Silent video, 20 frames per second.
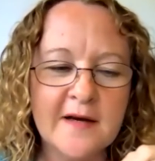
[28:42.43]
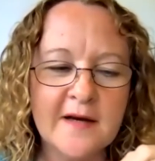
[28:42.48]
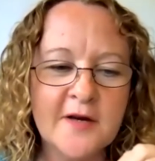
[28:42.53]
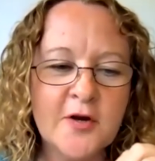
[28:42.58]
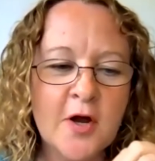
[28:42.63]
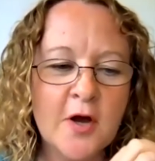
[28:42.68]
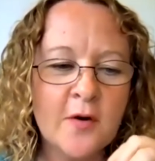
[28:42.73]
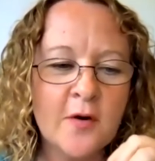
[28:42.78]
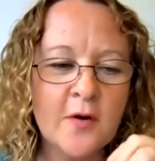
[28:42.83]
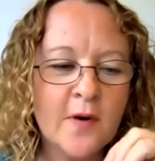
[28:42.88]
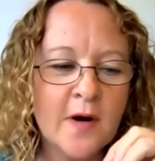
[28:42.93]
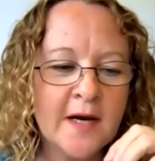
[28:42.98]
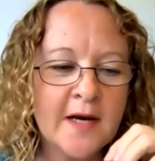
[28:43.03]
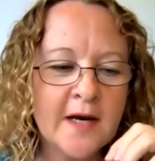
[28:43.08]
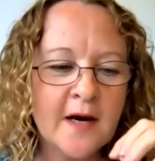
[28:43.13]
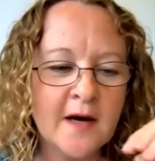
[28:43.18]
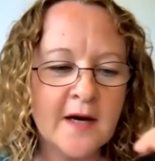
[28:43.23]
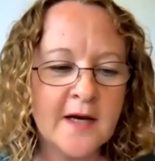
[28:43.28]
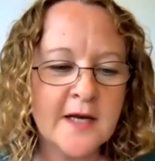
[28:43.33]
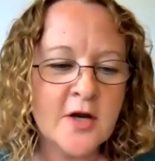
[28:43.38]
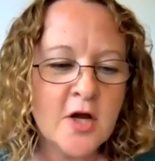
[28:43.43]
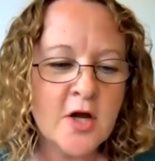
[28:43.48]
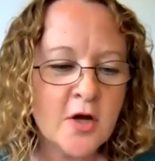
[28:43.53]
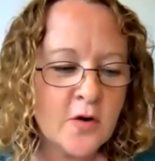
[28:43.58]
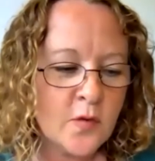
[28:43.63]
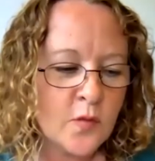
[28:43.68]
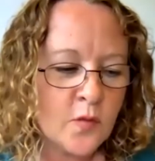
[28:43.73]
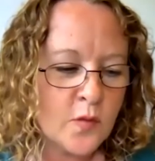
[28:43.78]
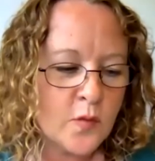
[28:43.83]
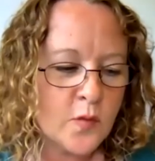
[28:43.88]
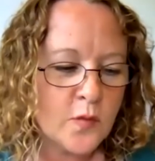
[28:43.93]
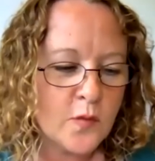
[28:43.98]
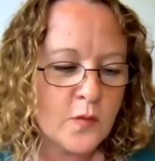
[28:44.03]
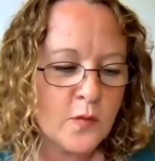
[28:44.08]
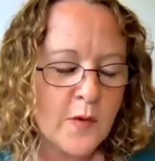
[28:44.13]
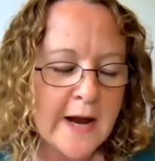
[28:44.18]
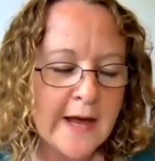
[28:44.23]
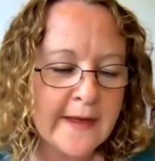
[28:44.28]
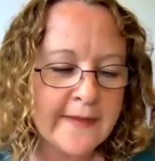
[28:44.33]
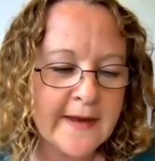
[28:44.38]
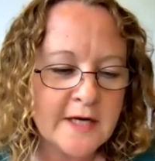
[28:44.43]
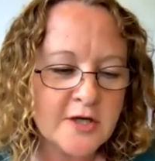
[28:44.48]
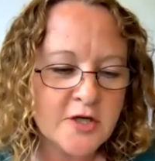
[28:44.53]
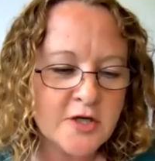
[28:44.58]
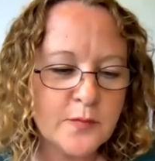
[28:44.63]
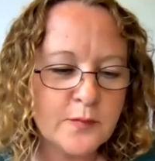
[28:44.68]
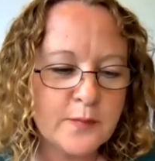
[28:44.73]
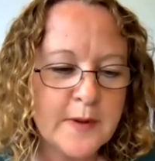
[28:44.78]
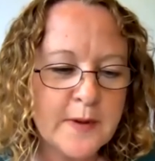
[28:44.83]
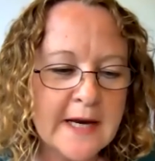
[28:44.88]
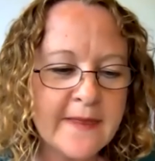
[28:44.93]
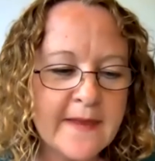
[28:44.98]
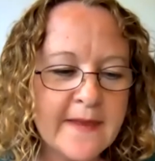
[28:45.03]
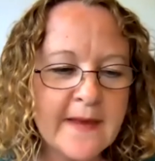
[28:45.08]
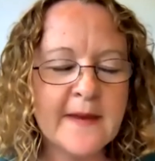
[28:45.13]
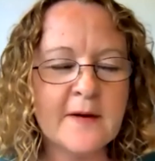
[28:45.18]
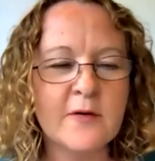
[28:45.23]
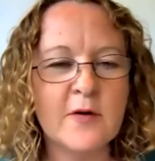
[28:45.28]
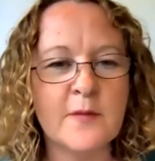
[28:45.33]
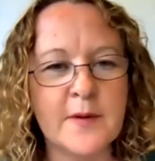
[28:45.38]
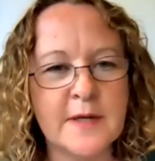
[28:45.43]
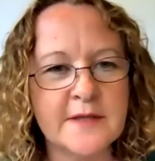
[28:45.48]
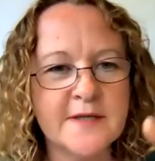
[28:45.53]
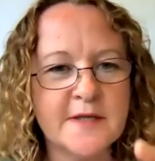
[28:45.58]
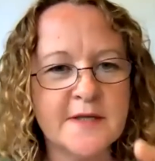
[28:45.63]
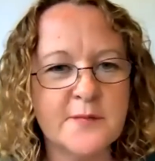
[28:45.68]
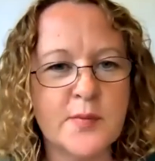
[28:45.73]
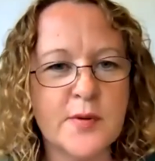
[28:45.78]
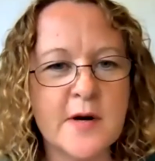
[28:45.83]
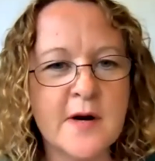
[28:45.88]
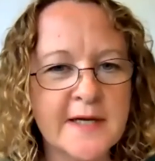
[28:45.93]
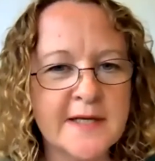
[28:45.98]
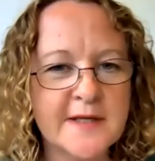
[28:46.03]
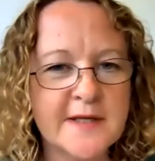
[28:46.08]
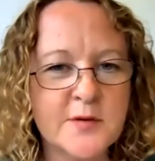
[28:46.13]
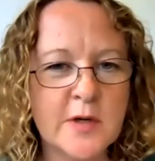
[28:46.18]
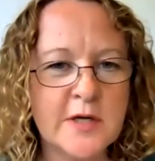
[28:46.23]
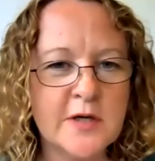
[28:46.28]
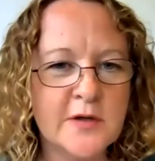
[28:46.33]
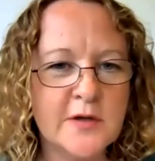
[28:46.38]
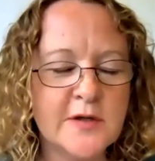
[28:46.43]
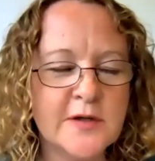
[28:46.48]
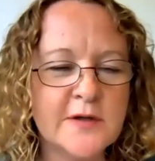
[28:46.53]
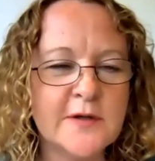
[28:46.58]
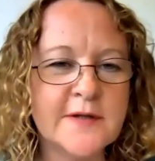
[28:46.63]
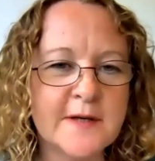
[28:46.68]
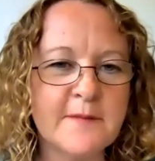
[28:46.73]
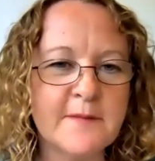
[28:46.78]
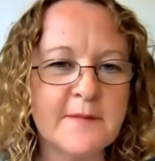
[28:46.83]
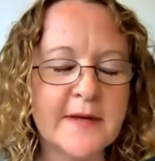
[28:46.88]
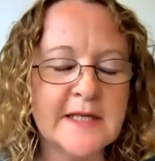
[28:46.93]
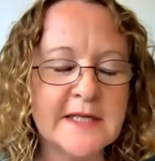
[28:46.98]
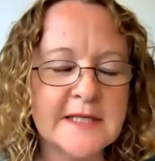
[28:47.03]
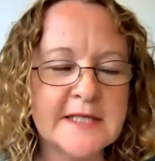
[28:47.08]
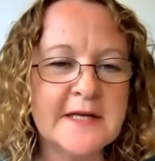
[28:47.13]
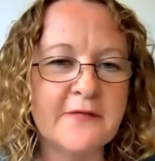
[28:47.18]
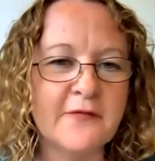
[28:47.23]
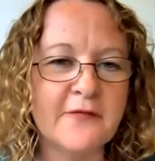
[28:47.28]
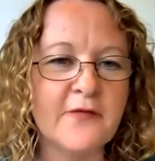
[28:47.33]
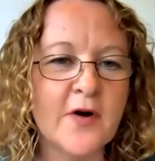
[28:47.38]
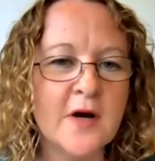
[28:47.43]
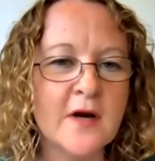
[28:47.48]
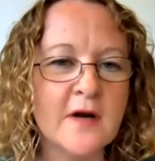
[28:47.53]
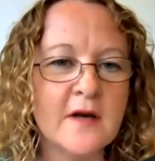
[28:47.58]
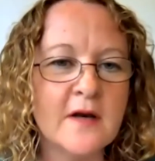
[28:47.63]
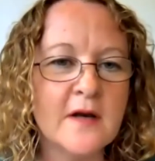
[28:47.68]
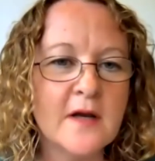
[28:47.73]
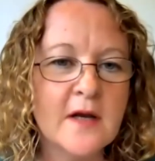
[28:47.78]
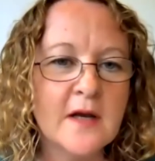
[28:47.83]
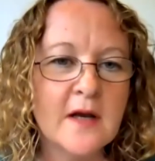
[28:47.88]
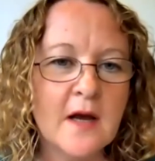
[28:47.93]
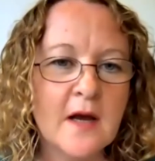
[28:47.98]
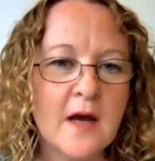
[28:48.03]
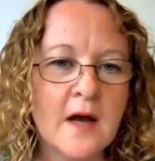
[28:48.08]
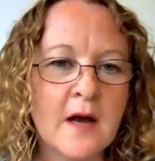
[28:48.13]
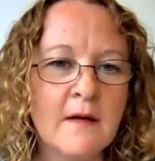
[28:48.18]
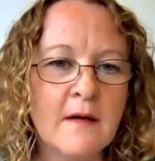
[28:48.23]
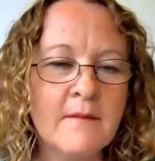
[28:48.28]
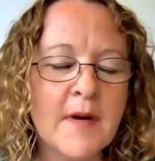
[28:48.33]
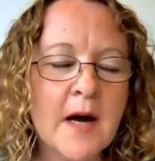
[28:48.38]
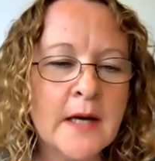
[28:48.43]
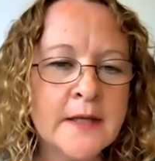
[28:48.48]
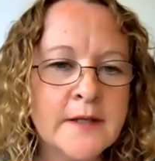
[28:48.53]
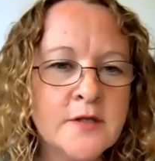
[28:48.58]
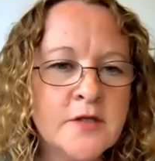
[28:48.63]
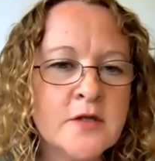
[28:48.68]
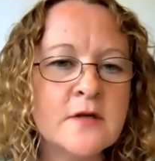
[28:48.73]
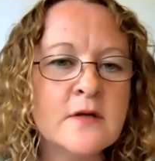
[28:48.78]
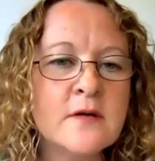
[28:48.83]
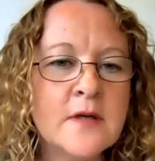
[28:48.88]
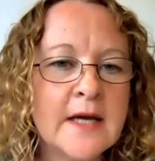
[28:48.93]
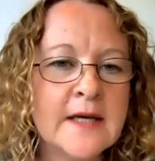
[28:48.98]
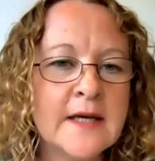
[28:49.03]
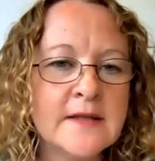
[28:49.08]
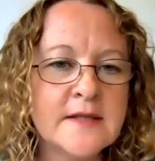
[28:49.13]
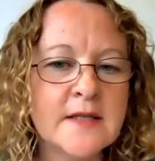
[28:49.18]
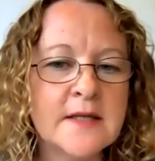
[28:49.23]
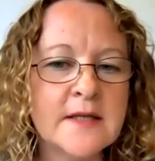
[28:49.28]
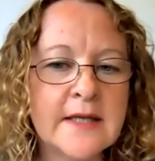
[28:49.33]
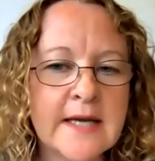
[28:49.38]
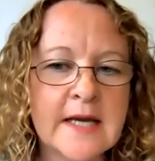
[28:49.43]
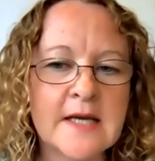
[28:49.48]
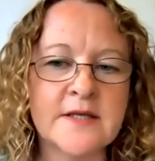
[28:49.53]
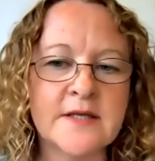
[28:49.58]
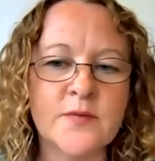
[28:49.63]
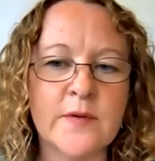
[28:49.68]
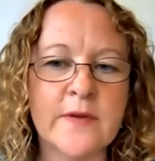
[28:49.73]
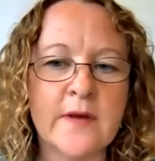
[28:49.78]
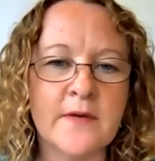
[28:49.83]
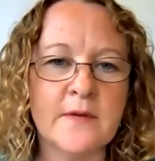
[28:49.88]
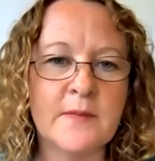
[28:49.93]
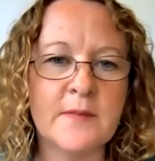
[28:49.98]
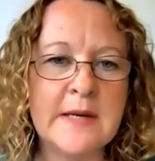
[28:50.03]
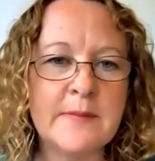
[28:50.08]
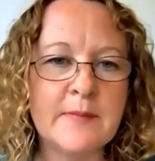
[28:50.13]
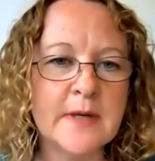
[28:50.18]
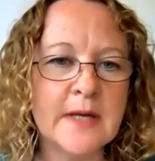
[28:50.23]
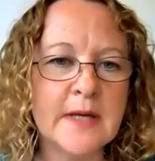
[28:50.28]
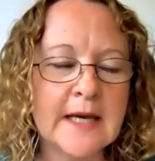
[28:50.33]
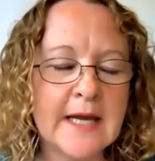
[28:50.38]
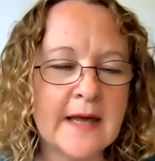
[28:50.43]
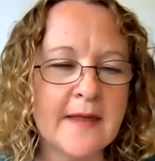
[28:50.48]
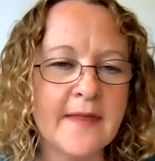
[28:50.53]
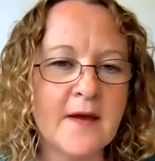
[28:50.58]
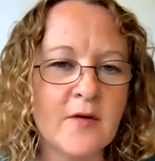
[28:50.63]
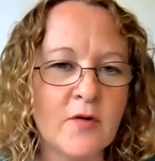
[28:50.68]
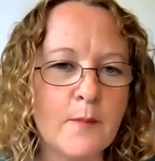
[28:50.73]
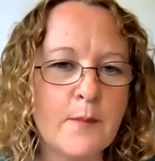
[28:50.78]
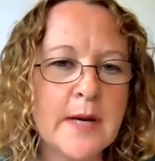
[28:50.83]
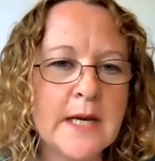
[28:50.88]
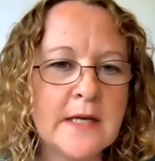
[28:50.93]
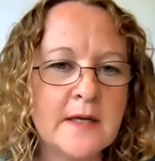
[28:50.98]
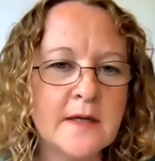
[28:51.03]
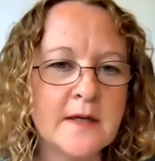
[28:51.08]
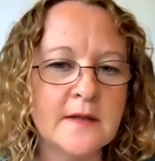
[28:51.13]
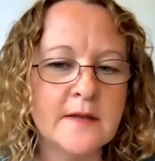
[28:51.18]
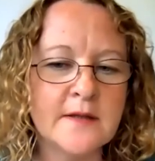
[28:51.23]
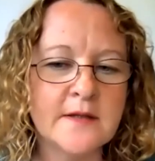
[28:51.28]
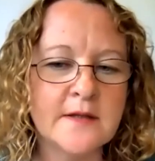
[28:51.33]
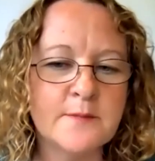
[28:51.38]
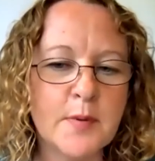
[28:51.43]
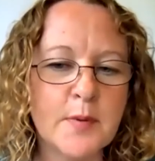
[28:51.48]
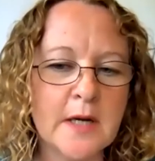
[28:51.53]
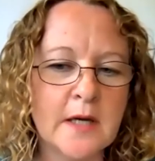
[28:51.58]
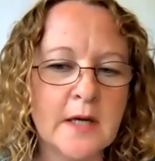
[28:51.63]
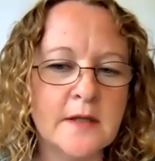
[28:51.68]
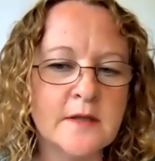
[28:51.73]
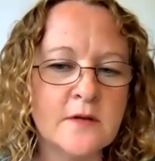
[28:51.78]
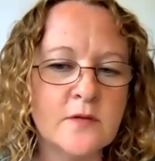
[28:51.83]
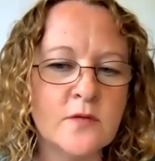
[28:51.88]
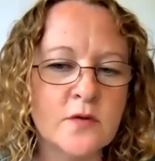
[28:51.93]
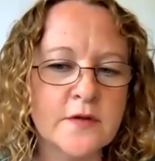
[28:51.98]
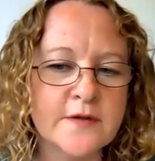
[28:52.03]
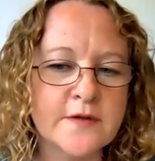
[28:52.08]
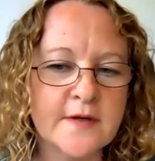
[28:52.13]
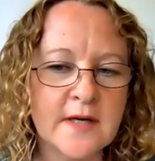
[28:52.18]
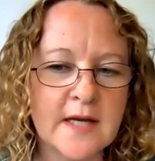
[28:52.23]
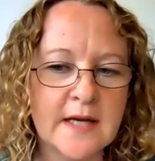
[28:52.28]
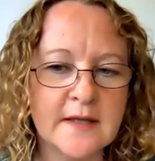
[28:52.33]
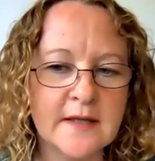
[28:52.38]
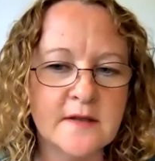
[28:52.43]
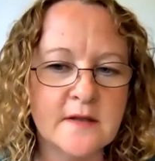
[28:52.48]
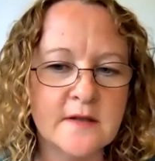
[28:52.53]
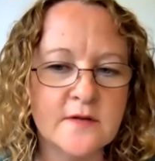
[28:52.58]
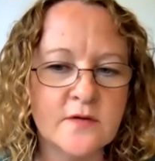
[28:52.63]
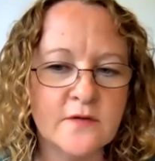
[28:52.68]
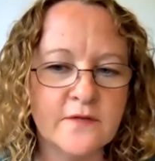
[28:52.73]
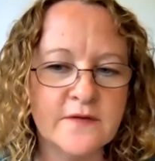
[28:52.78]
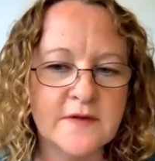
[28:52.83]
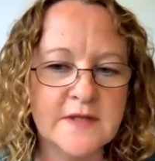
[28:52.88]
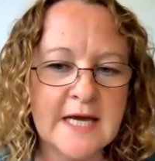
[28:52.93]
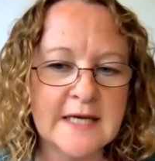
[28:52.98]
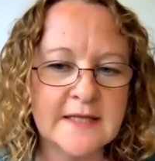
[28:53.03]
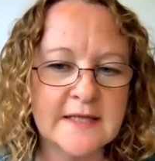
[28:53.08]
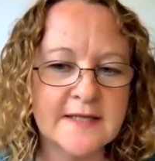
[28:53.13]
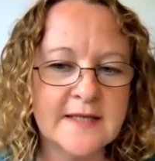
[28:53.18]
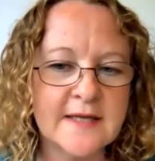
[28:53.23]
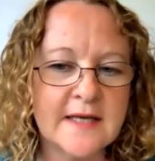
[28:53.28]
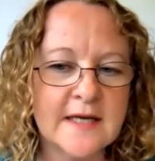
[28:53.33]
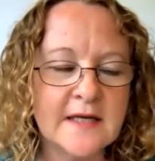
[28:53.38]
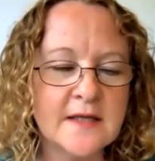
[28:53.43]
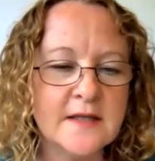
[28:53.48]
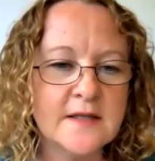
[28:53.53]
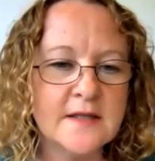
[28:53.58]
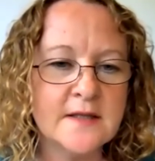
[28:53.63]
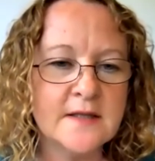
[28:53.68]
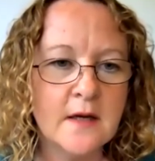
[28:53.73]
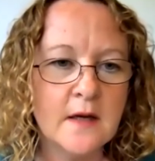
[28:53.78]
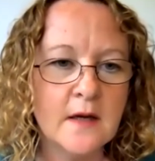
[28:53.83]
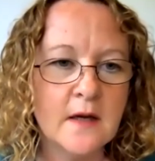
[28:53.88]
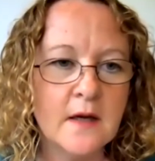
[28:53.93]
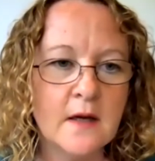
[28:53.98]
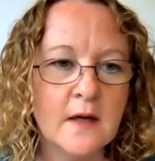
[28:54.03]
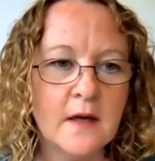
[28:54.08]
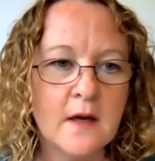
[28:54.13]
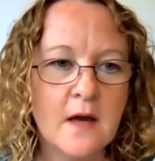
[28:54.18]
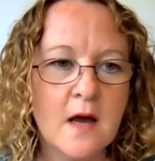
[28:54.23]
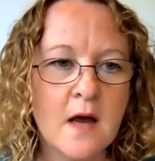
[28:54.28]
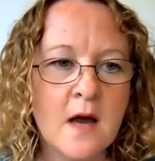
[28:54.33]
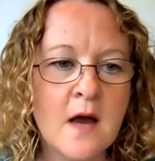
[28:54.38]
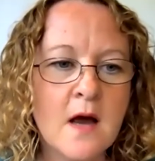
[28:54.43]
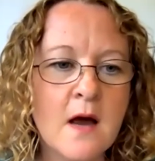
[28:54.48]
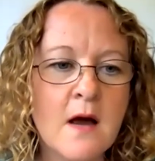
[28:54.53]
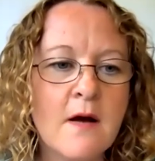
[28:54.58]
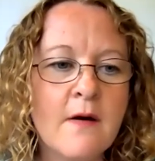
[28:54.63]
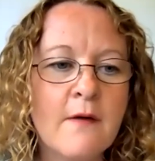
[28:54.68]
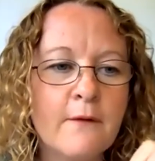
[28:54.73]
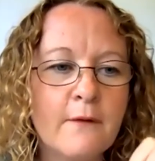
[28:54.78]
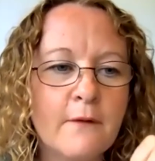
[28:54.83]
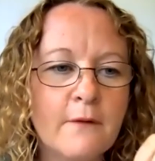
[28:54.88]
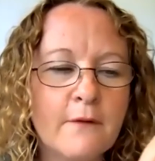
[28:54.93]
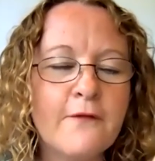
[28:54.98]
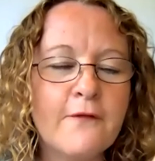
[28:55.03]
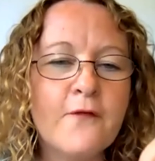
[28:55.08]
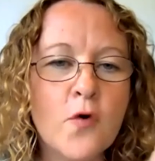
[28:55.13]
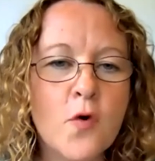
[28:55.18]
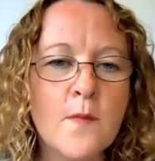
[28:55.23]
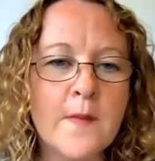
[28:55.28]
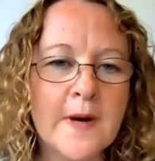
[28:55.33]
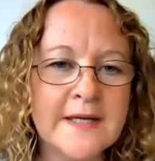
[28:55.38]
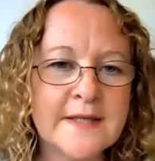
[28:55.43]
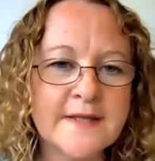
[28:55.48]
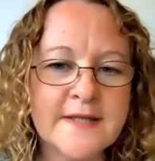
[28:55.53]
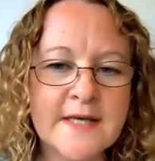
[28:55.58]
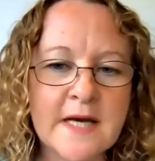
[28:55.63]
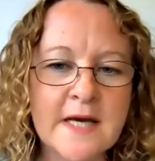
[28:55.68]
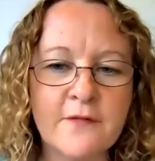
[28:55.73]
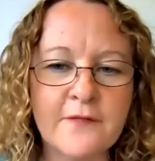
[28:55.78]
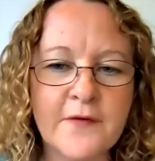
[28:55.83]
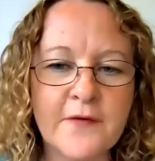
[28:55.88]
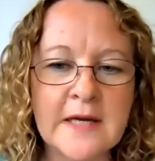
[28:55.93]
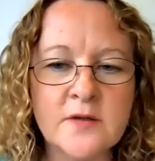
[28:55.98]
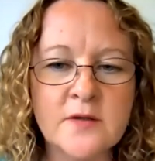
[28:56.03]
You know, I know where they should be. And then they're a bit surprised when you do something different. I do like to liaise with other people and get their opinions, but I do also like to sort of test things for myself.